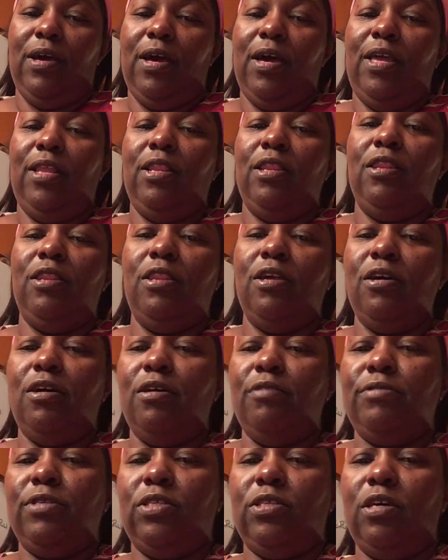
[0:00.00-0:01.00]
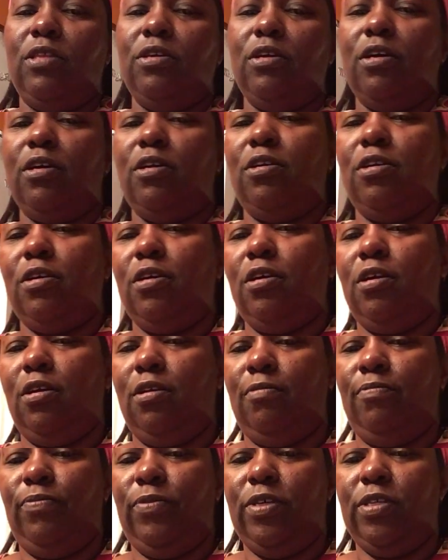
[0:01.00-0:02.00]
I love Southern
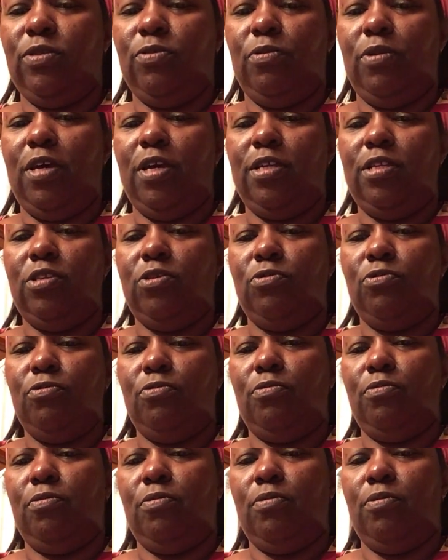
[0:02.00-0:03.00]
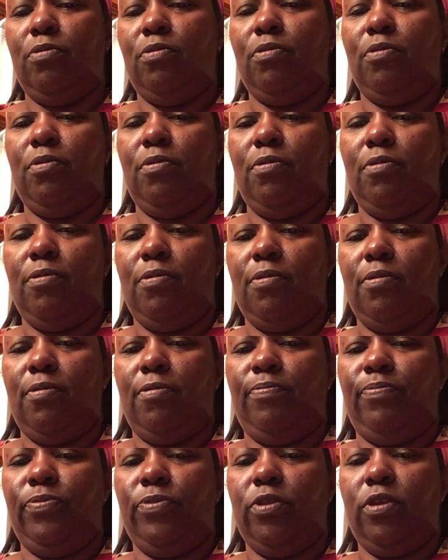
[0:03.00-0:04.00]
cooking. That's what I do.
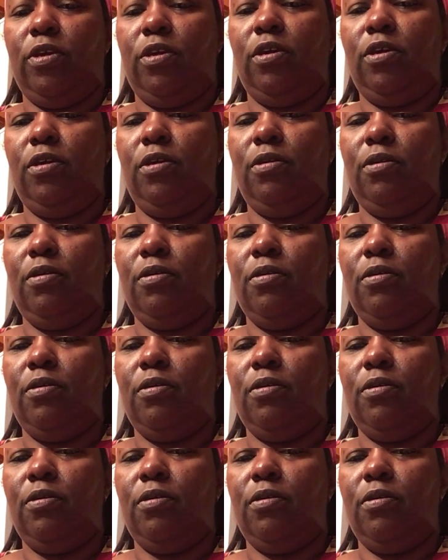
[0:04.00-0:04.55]
Okay.